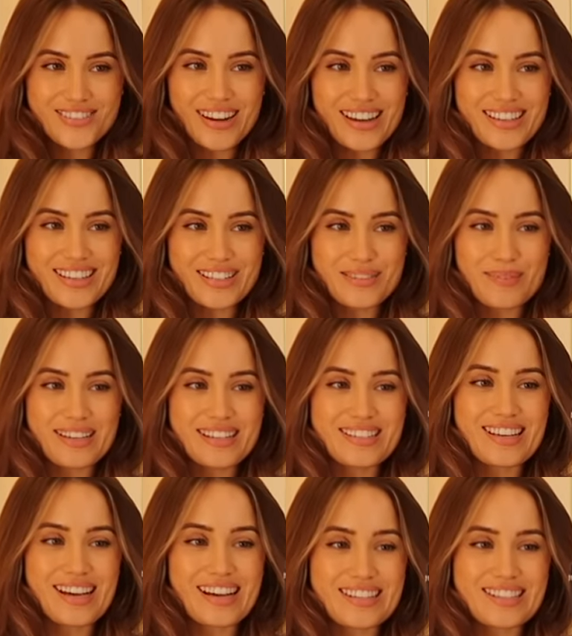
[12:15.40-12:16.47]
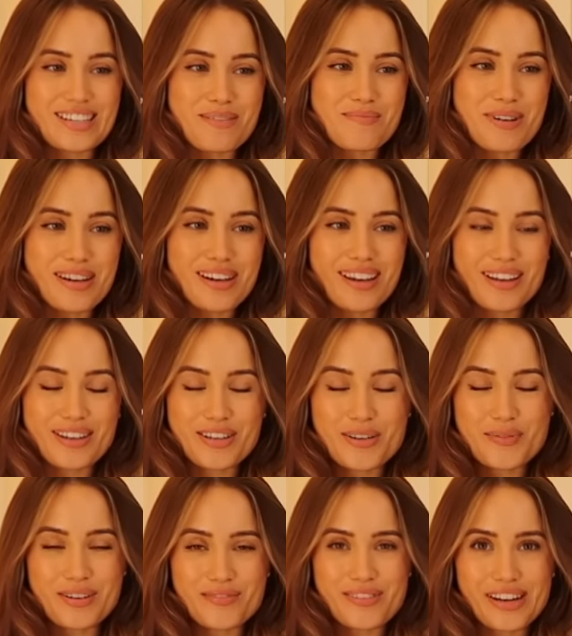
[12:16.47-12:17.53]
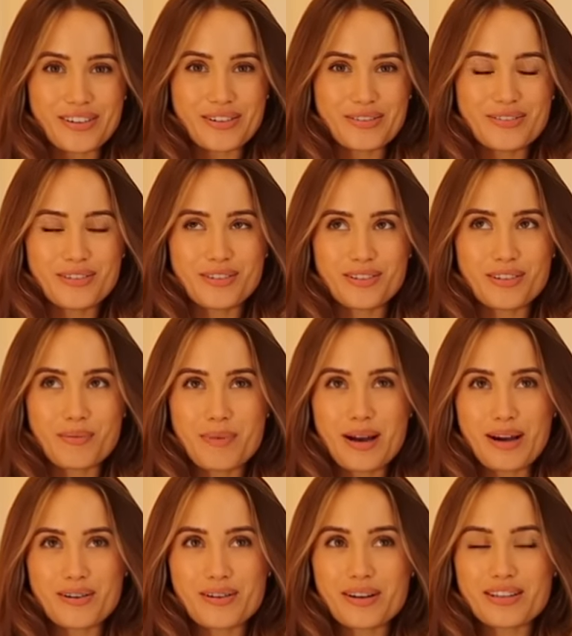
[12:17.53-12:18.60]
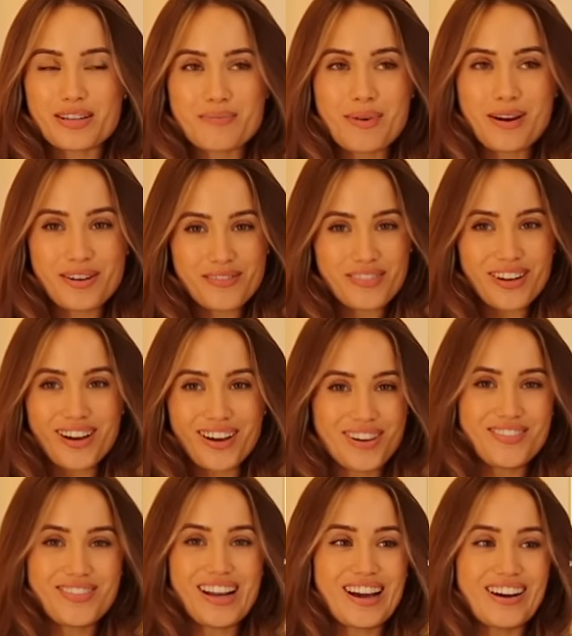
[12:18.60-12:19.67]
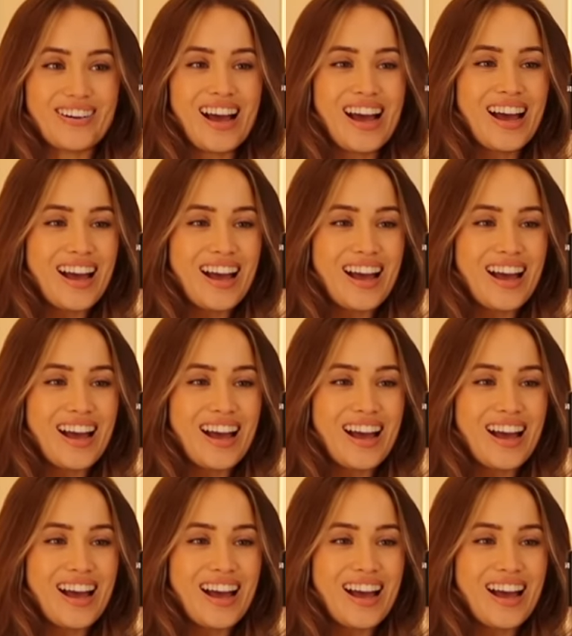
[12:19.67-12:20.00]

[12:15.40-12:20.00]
dress has been sat in my new in rail for about a month and a half now,